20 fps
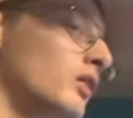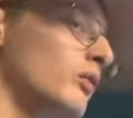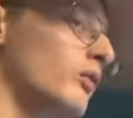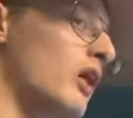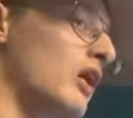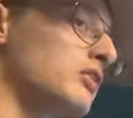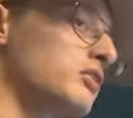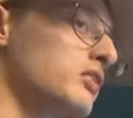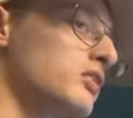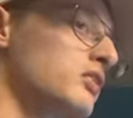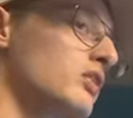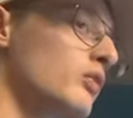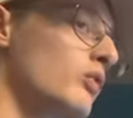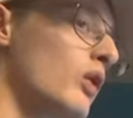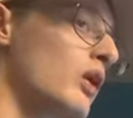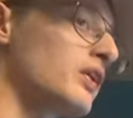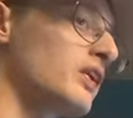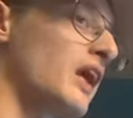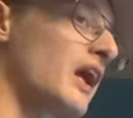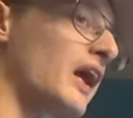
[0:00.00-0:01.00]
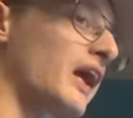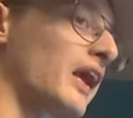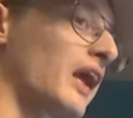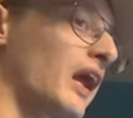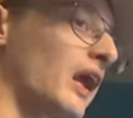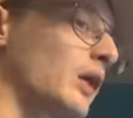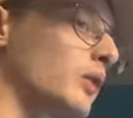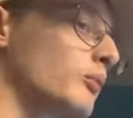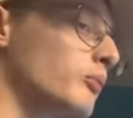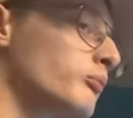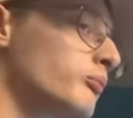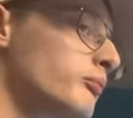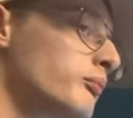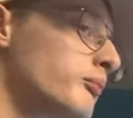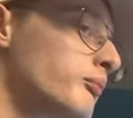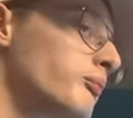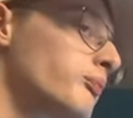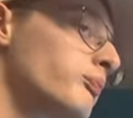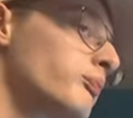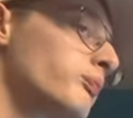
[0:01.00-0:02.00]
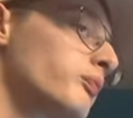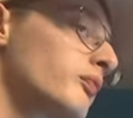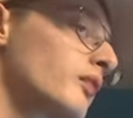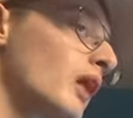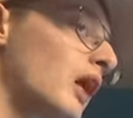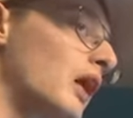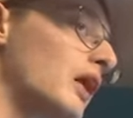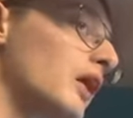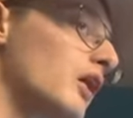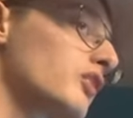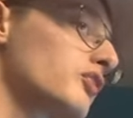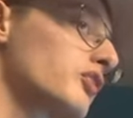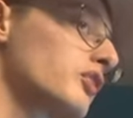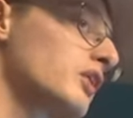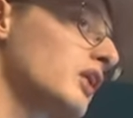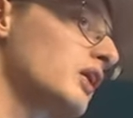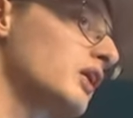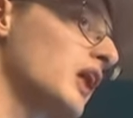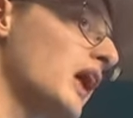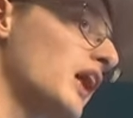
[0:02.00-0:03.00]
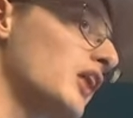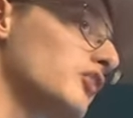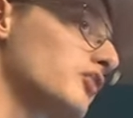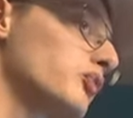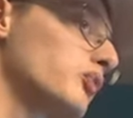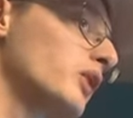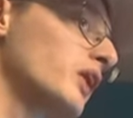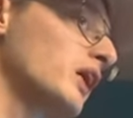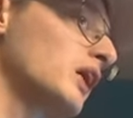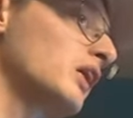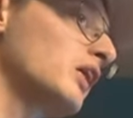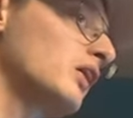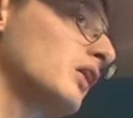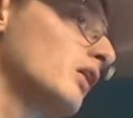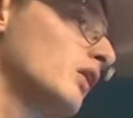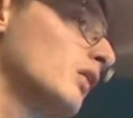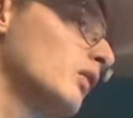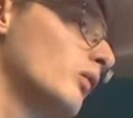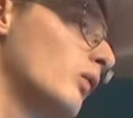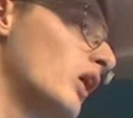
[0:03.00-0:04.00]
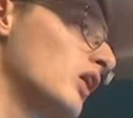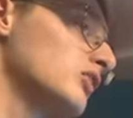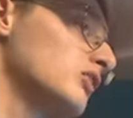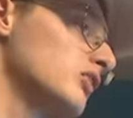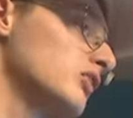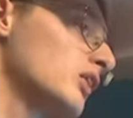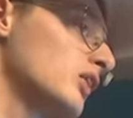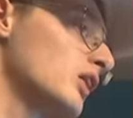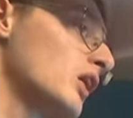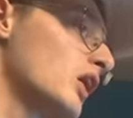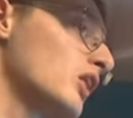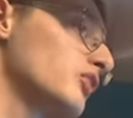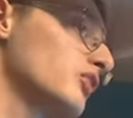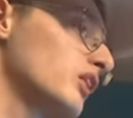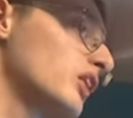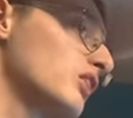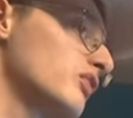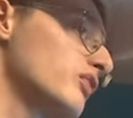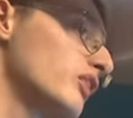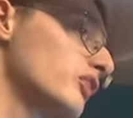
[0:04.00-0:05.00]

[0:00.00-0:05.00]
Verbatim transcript: Washington won that game. I also did last week, Washington Huskies